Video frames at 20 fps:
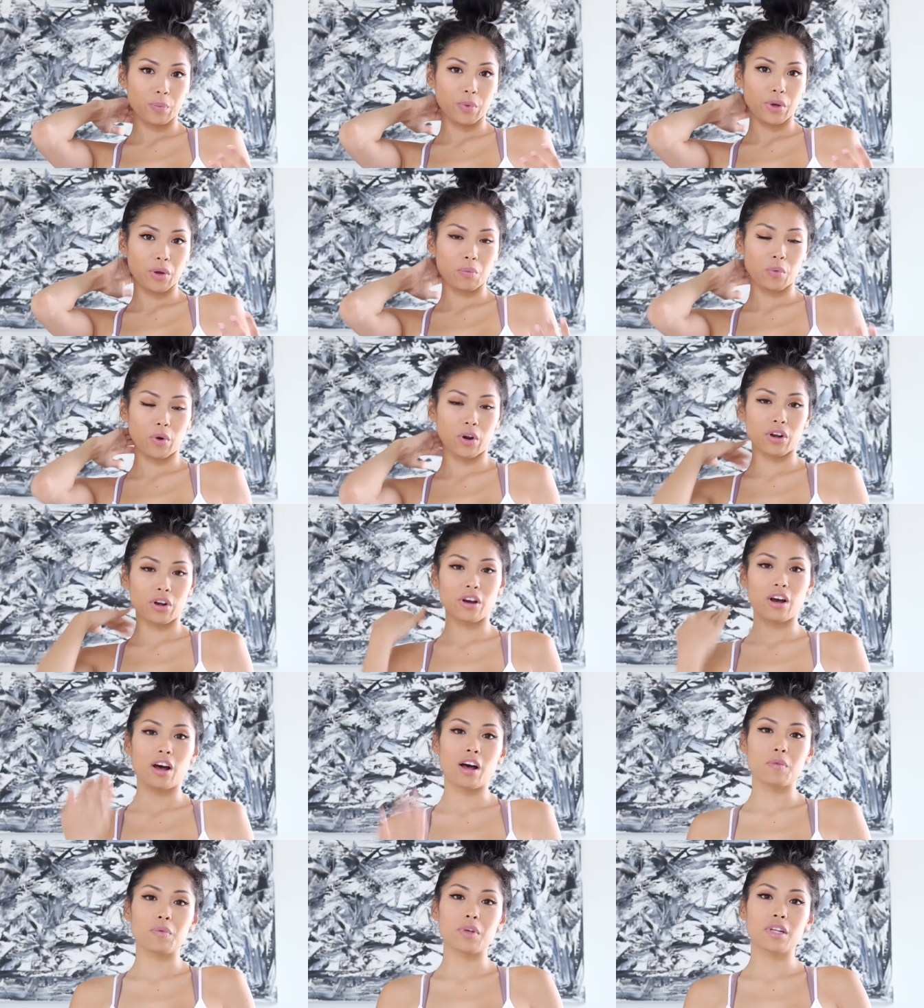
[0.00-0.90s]
put more
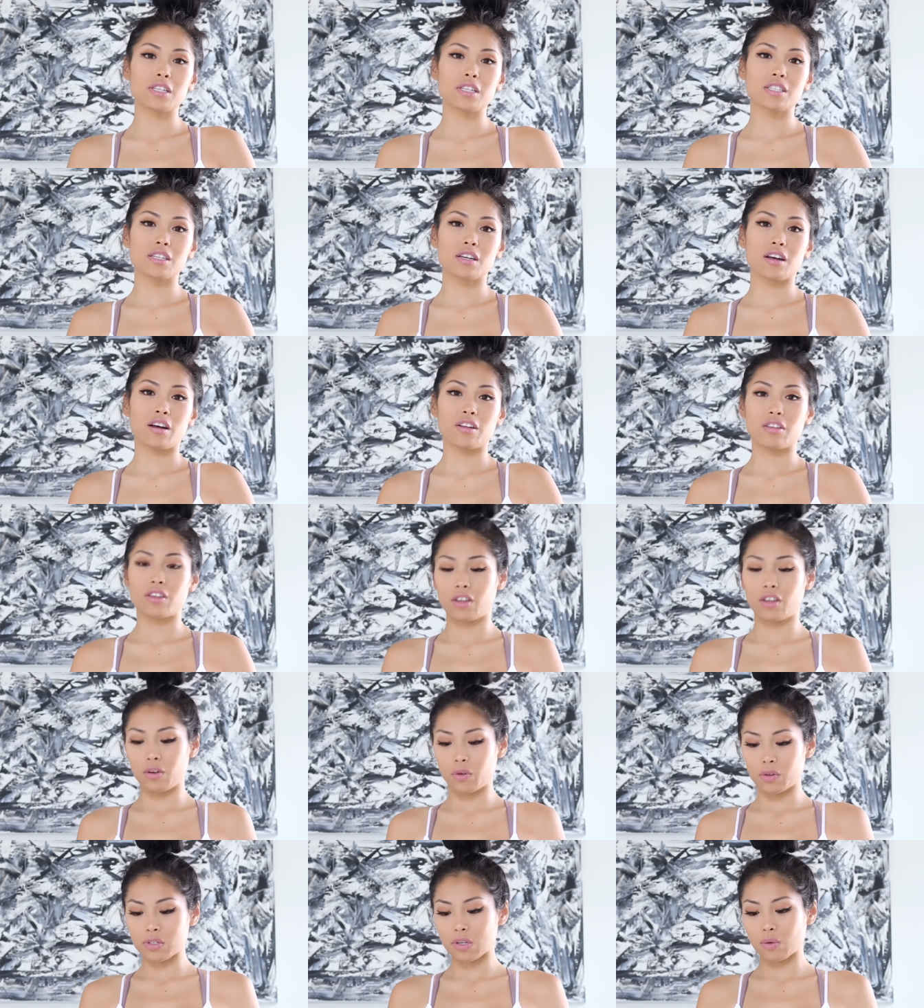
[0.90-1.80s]
comments on the
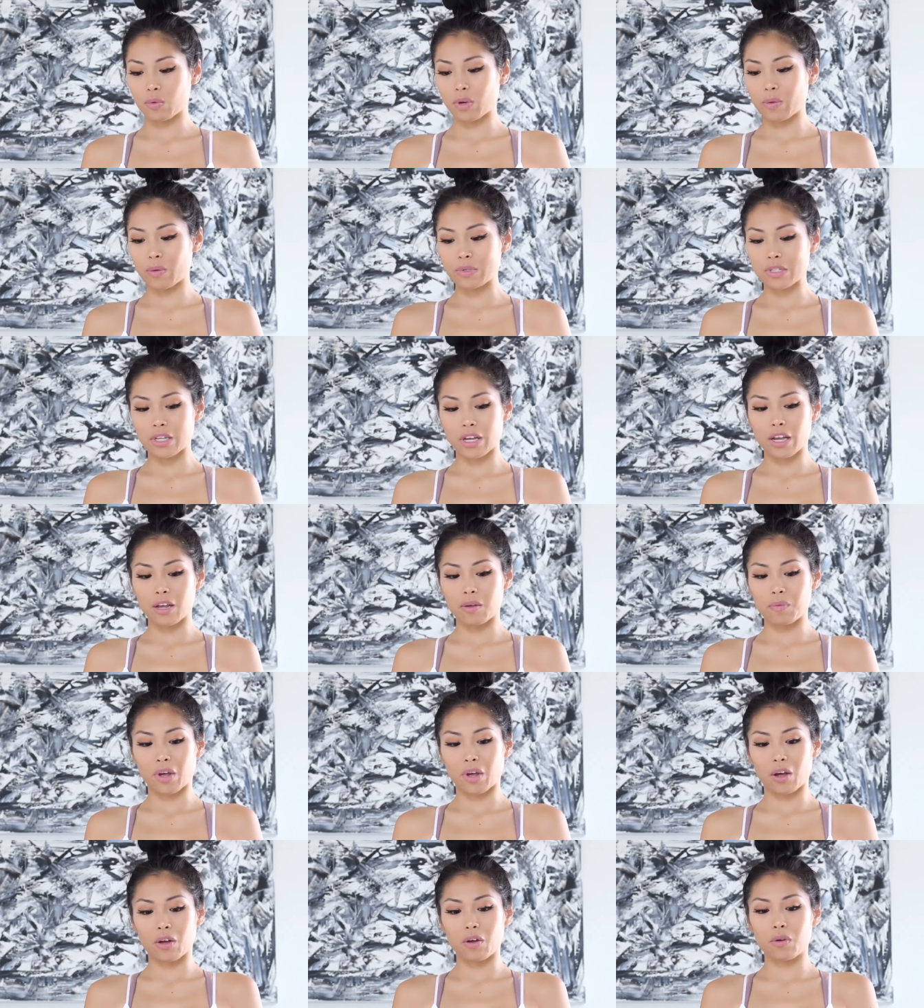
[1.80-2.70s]
Ulta website
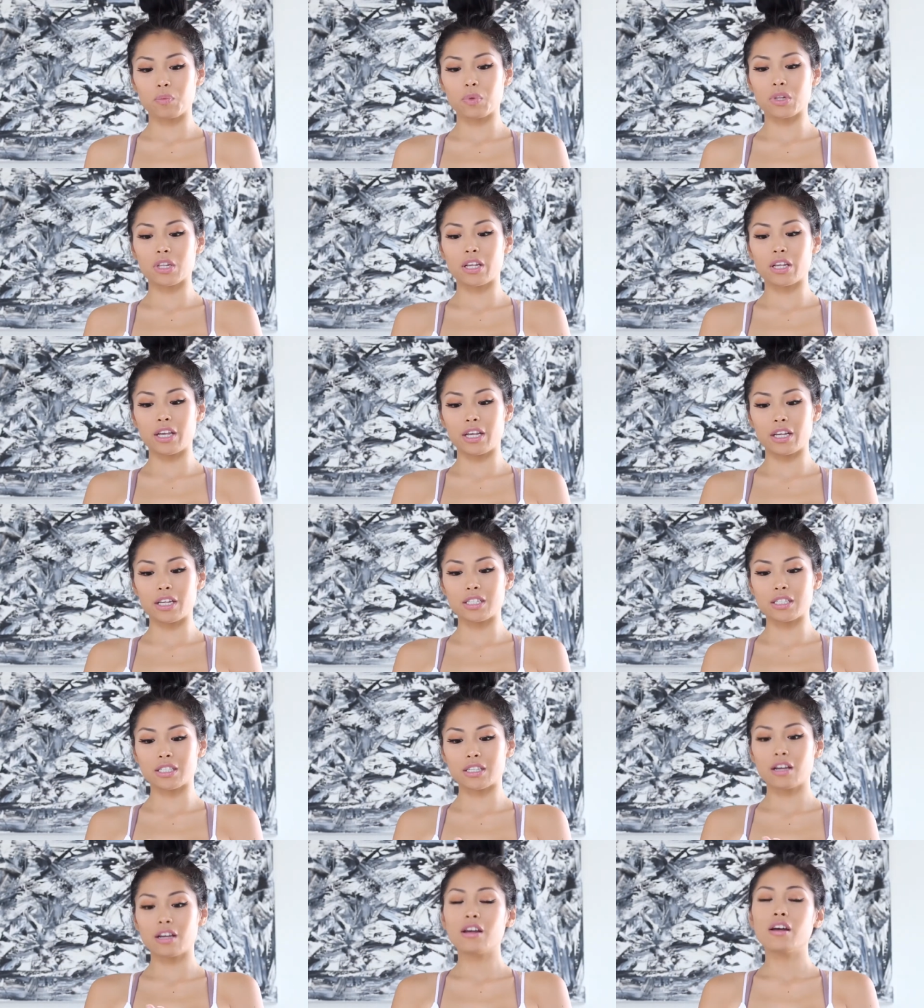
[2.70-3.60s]
about please
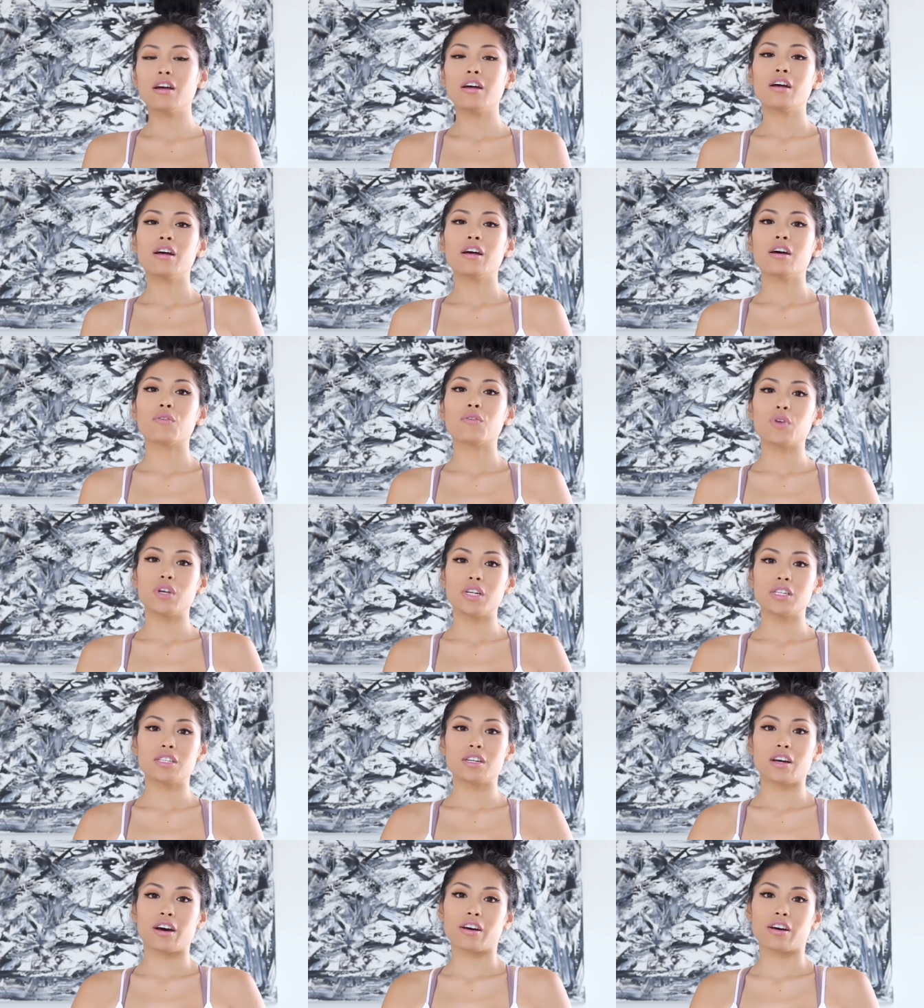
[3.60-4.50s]

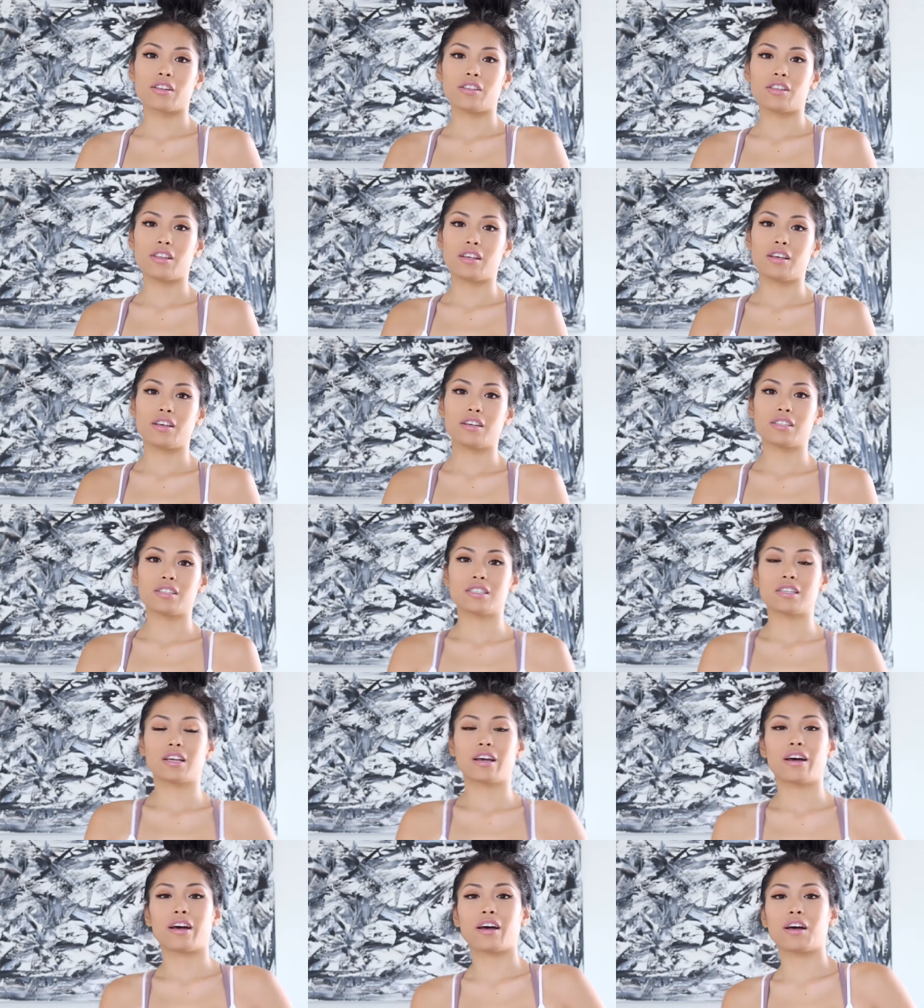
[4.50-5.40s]
restock these,
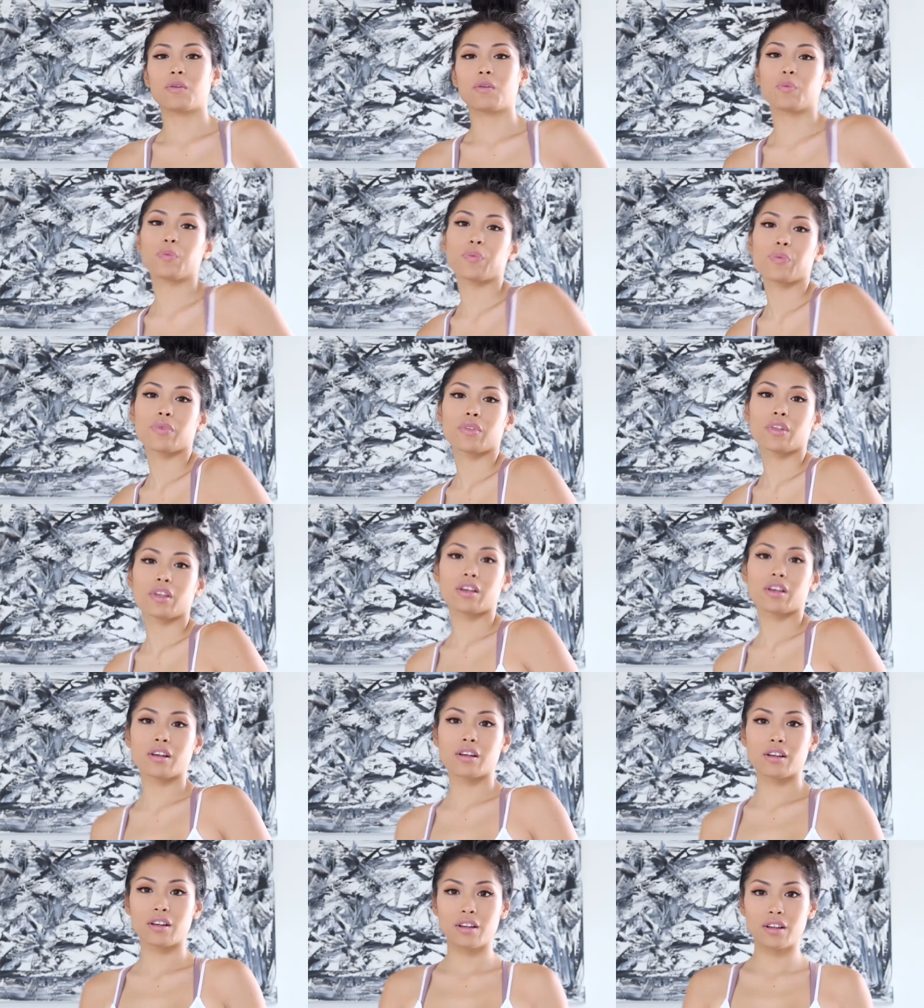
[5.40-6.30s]
um,
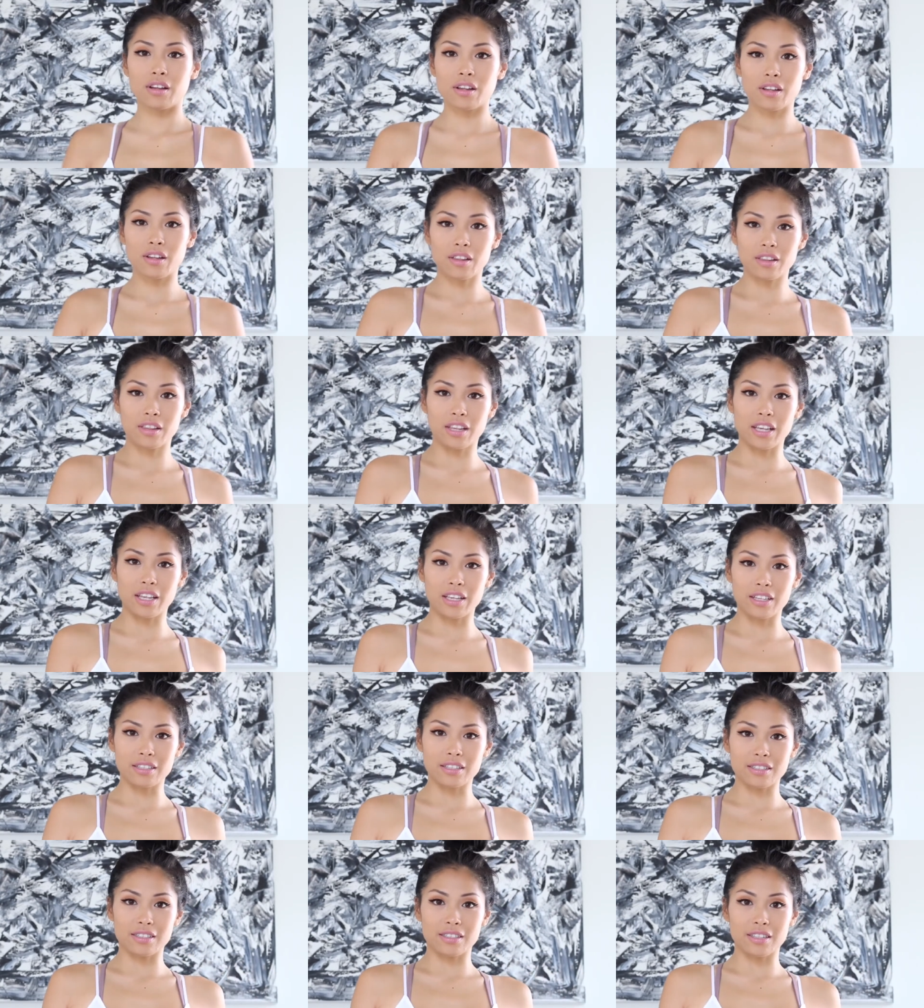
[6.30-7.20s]

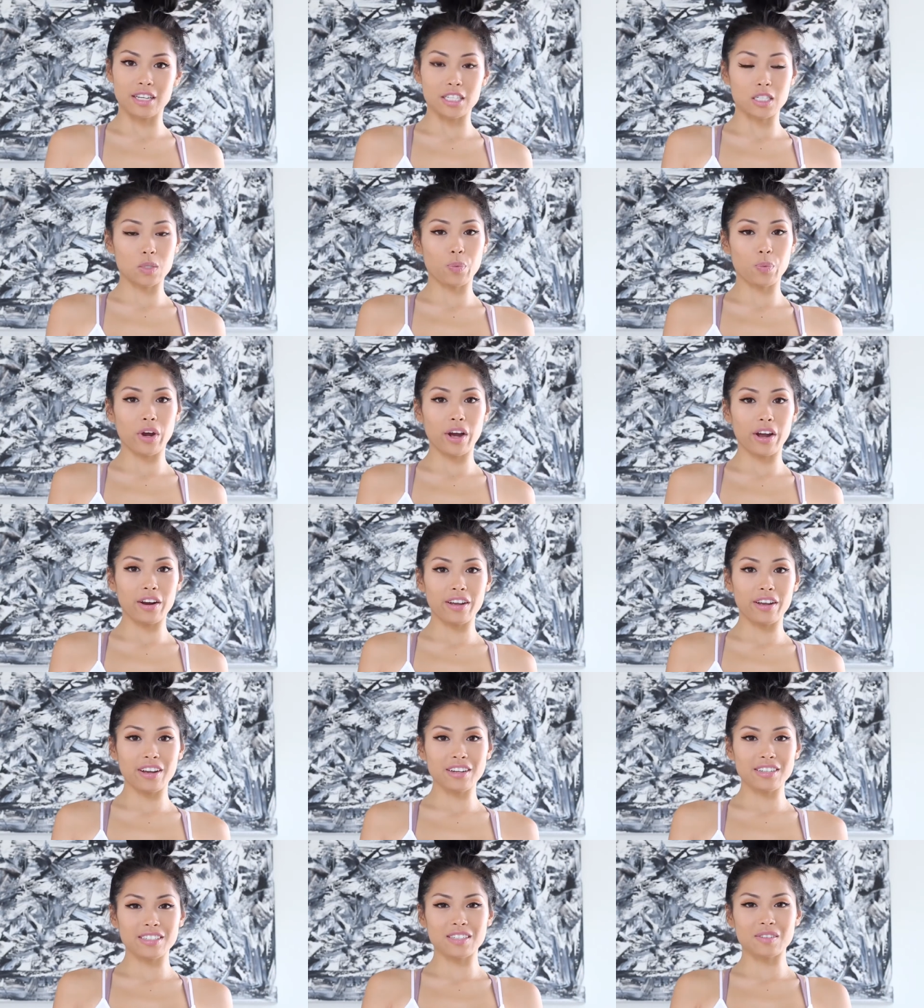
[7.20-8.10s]
the, this
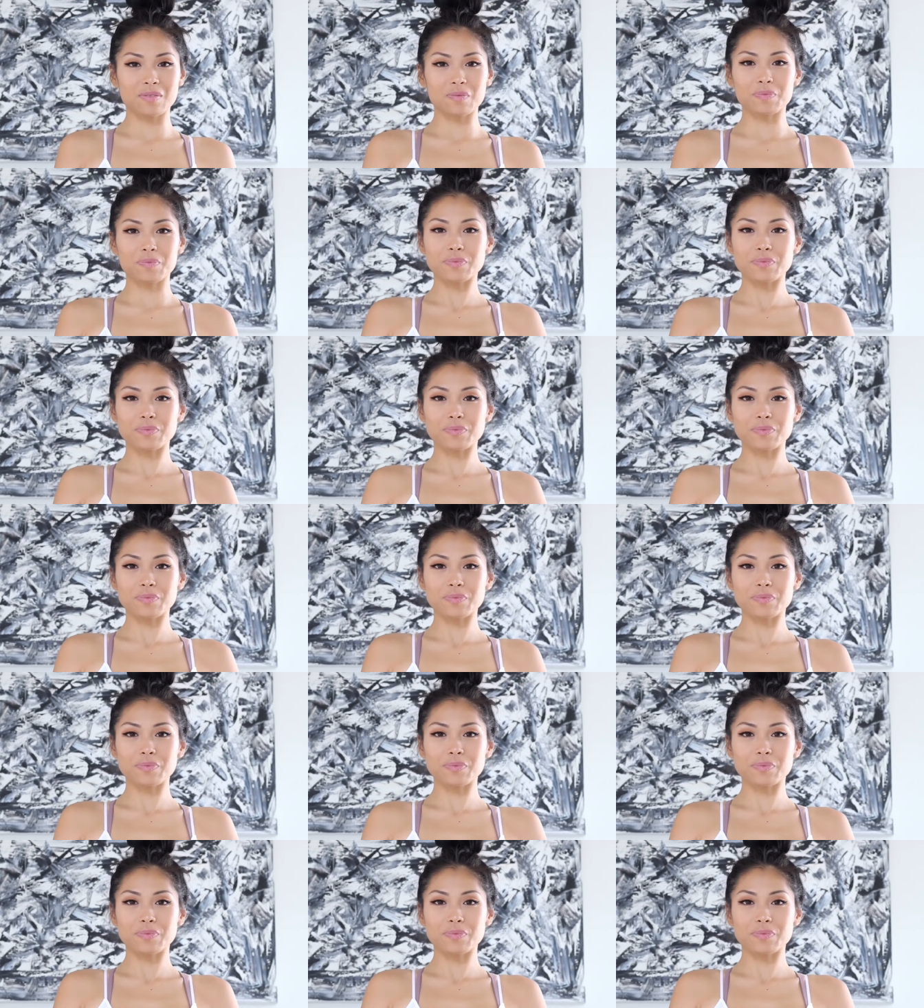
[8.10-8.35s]
product